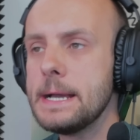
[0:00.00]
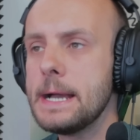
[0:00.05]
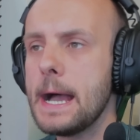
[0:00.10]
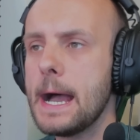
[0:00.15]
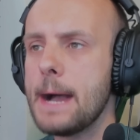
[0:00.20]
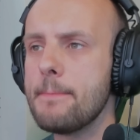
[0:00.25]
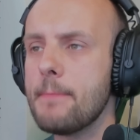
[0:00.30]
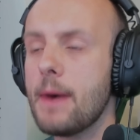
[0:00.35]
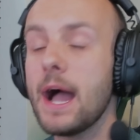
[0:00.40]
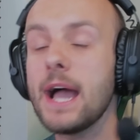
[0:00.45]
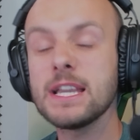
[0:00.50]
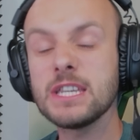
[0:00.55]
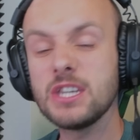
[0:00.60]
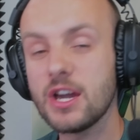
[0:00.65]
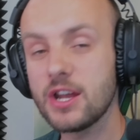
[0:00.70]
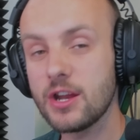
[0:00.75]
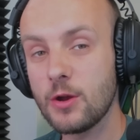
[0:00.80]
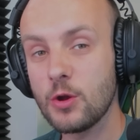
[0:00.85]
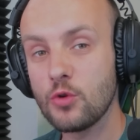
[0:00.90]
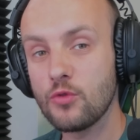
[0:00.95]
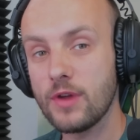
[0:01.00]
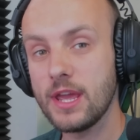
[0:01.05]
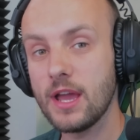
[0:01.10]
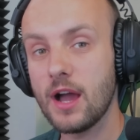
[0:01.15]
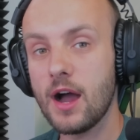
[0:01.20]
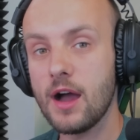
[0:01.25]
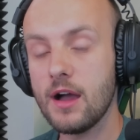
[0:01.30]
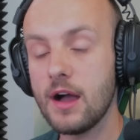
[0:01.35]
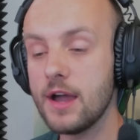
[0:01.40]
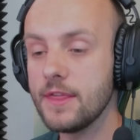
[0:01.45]
I don't agree.
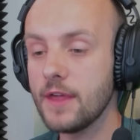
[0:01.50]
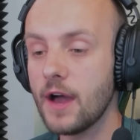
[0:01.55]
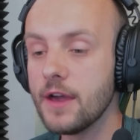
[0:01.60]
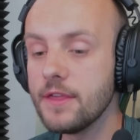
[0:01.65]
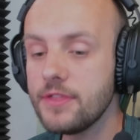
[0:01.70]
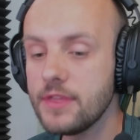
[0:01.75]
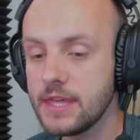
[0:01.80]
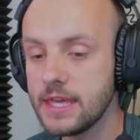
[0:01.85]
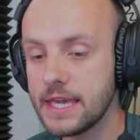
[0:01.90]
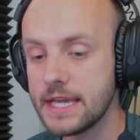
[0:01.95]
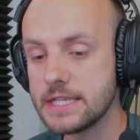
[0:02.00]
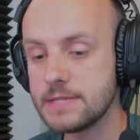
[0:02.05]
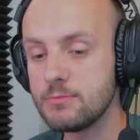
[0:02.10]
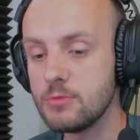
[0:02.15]
I think it's